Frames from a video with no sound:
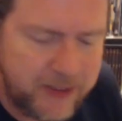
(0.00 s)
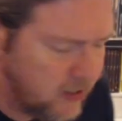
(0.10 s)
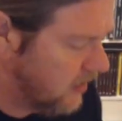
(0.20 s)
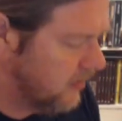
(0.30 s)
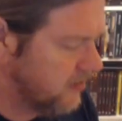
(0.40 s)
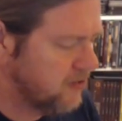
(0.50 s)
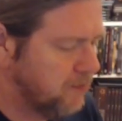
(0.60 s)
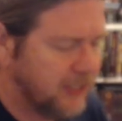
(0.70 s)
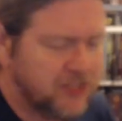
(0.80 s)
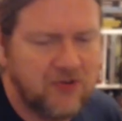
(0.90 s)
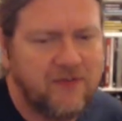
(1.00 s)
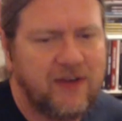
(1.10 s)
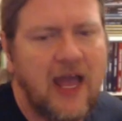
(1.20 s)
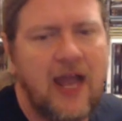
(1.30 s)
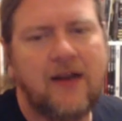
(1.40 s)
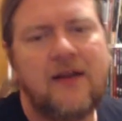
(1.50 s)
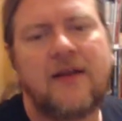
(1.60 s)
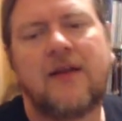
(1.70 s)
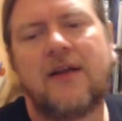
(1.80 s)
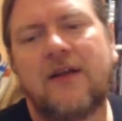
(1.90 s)
There's a picture of a guy
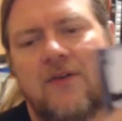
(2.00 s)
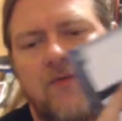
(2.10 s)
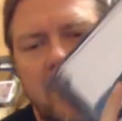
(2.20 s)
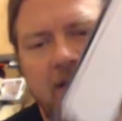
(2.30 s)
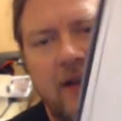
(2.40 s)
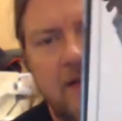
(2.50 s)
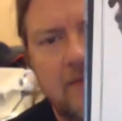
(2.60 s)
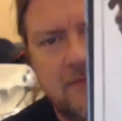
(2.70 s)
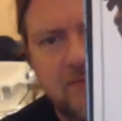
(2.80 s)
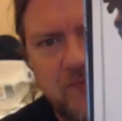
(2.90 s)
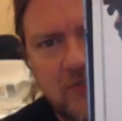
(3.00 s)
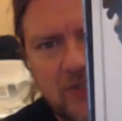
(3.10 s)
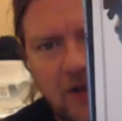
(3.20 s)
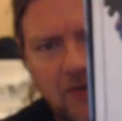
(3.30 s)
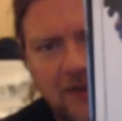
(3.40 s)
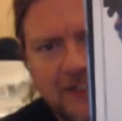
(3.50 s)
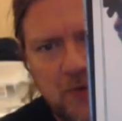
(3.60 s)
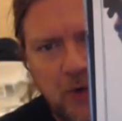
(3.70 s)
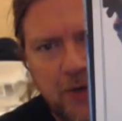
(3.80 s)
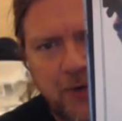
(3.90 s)
right there. So that's a
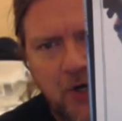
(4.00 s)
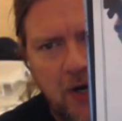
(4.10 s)
wormer.